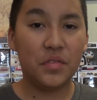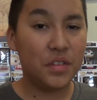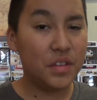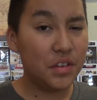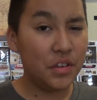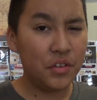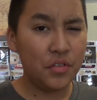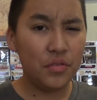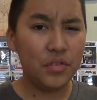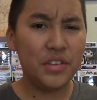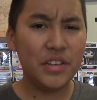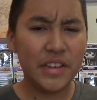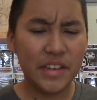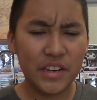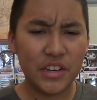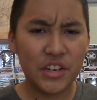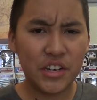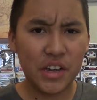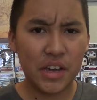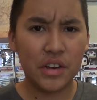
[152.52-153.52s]
using
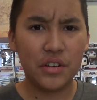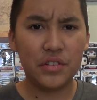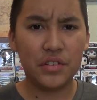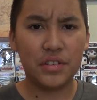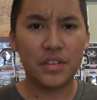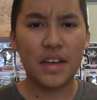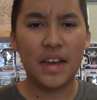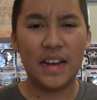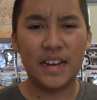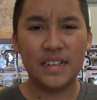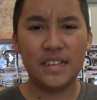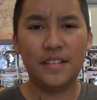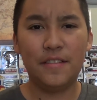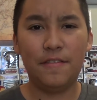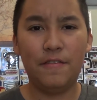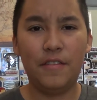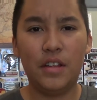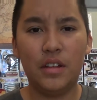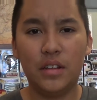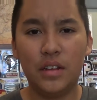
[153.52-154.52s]
Enchantress as the
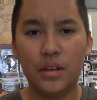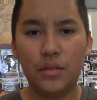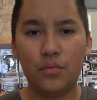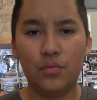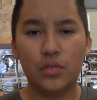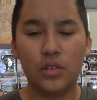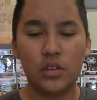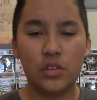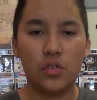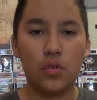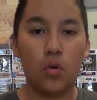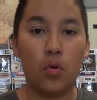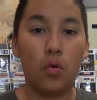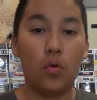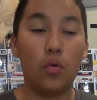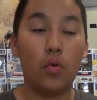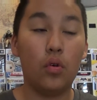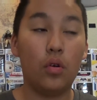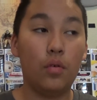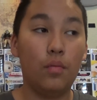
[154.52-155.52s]
villain was
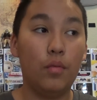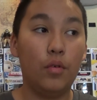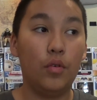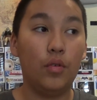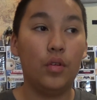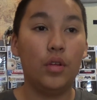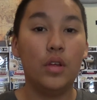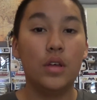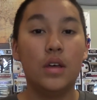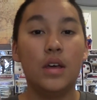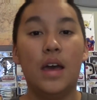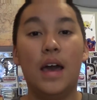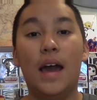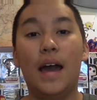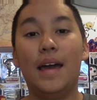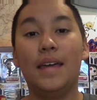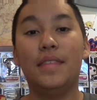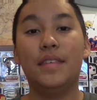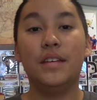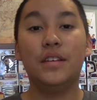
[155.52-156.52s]
horrible.
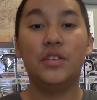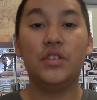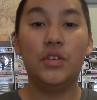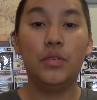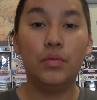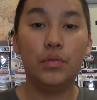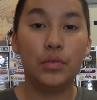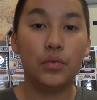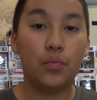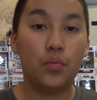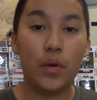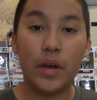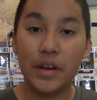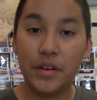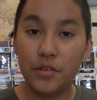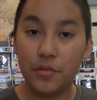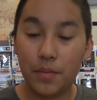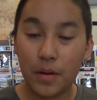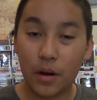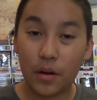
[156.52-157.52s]
I think she was way
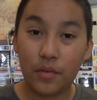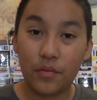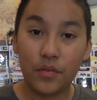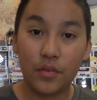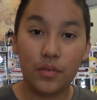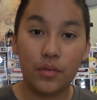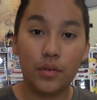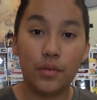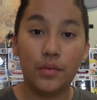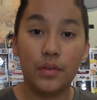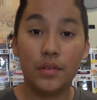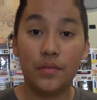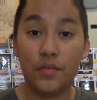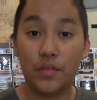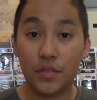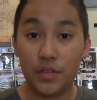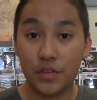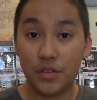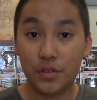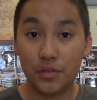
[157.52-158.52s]
too powerful for
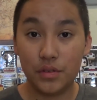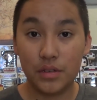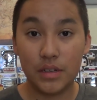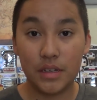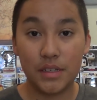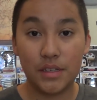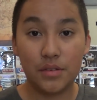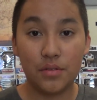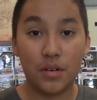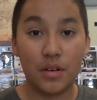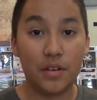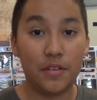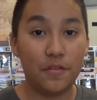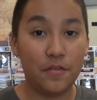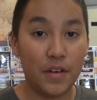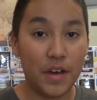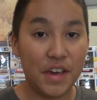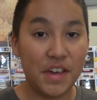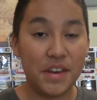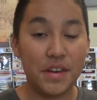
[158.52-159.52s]
the Suicide Squad to
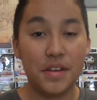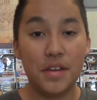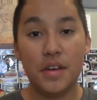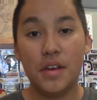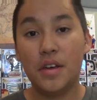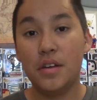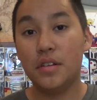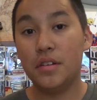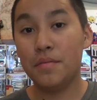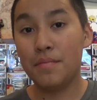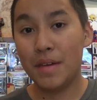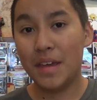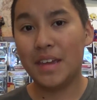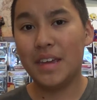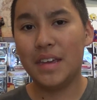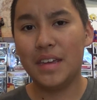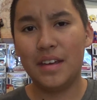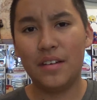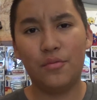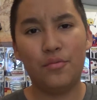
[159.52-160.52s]
fight, to make
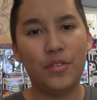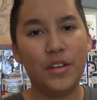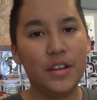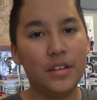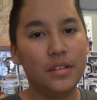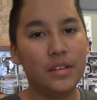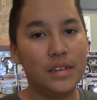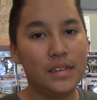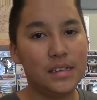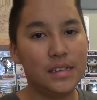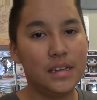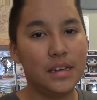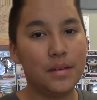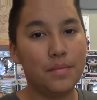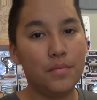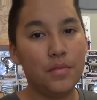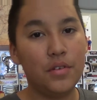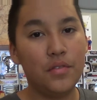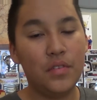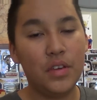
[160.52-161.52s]
it a realistic
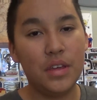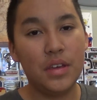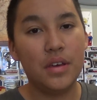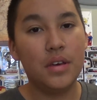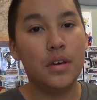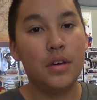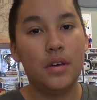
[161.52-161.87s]
movie